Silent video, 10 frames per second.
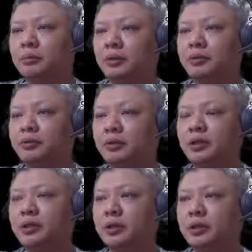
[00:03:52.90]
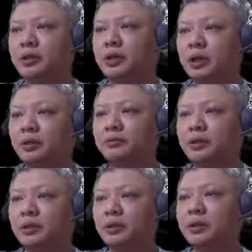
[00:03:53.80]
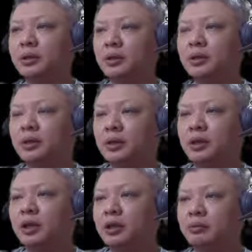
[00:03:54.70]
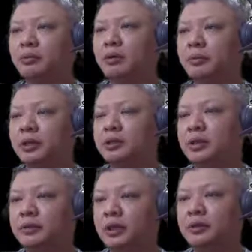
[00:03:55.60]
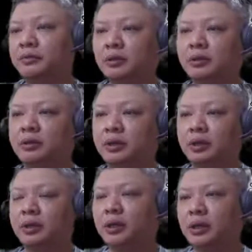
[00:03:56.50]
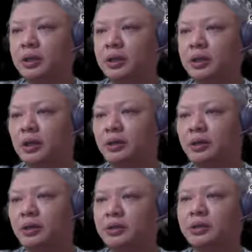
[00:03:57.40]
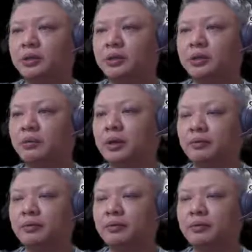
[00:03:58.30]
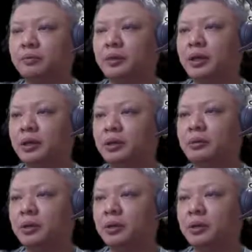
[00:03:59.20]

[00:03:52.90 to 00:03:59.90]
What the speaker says: by retreating the elephant, it would not matter if the elephant or the advisor or whatever was played.